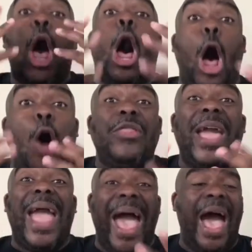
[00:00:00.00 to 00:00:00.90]
All
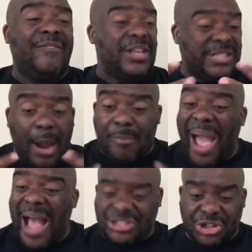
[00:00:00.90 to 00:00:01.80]
they have is their
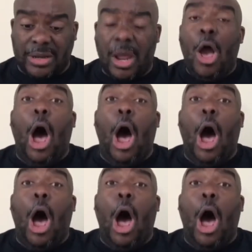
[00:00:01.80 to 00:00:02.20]
passion.